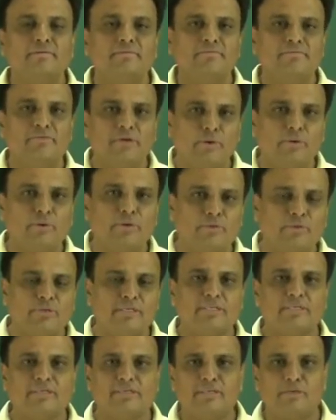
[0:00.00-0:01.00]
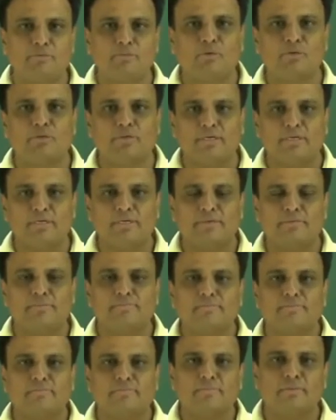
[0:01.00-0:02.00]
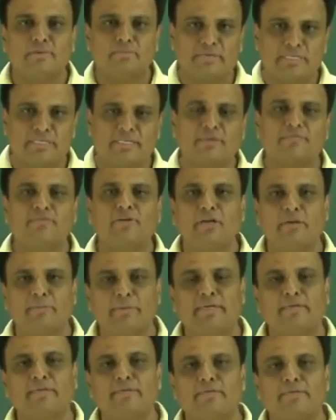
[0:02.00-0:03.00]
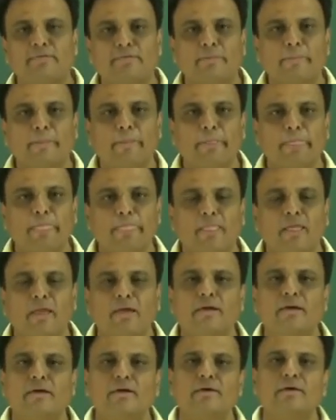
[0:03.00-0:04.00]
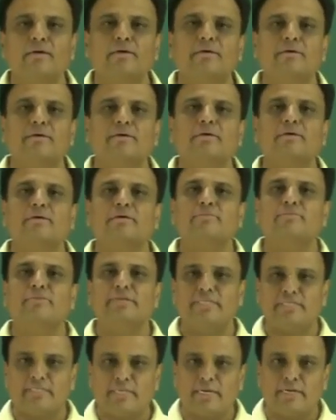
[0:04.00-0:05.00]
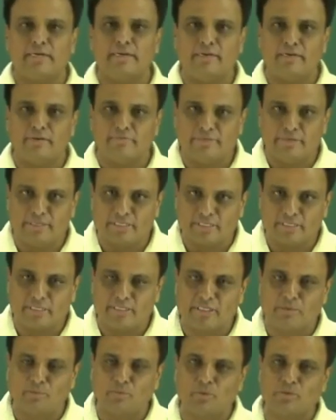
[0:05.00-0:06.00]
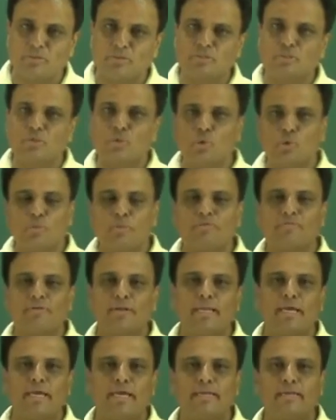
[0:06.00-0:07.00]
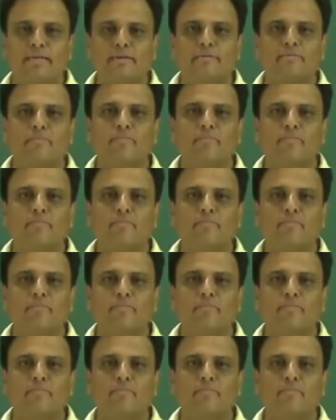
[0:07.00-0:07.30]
we are going to discuss about the basic fundamentals. We discuss about the slope of a line